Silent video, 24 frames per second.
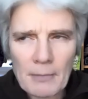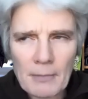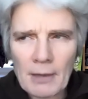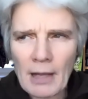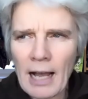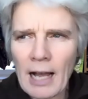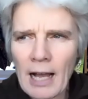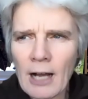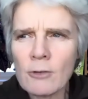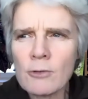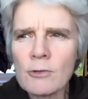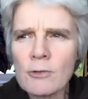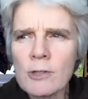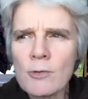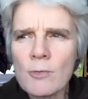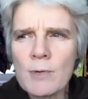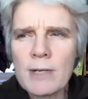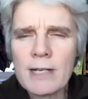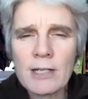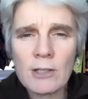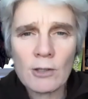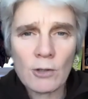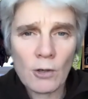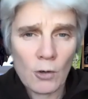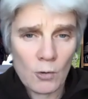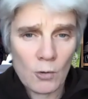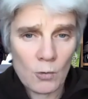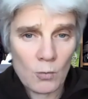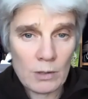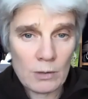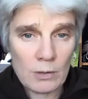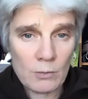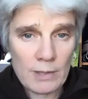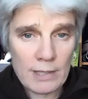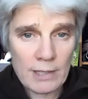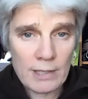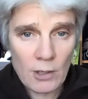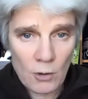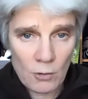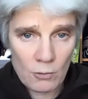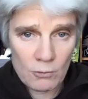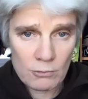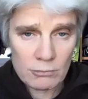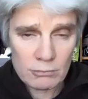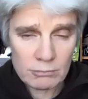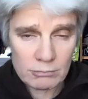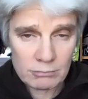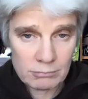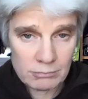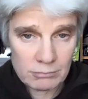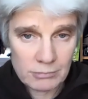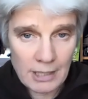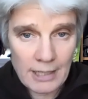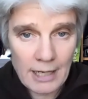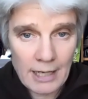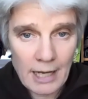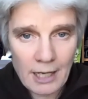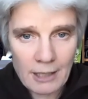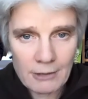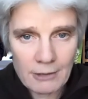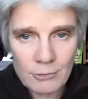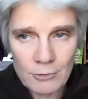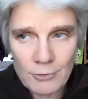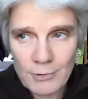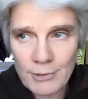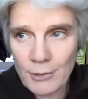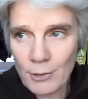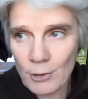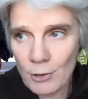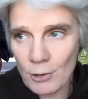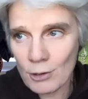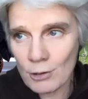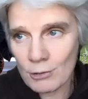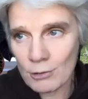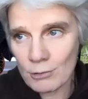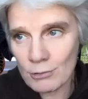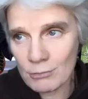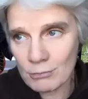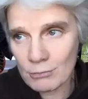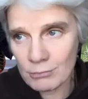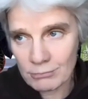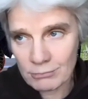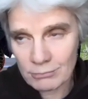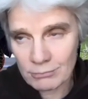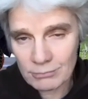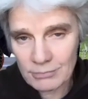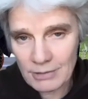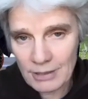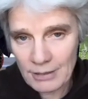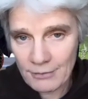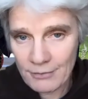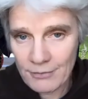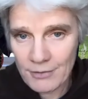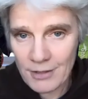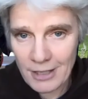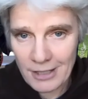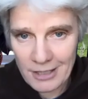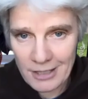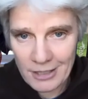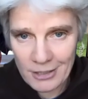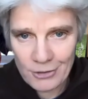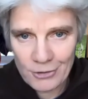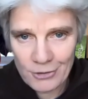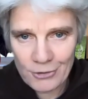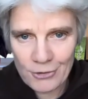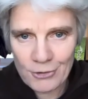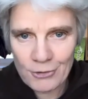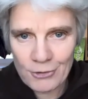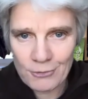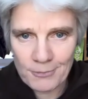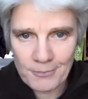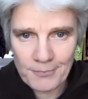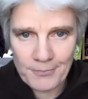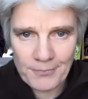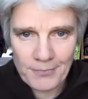How do we know what we know, and how do we know if that is true?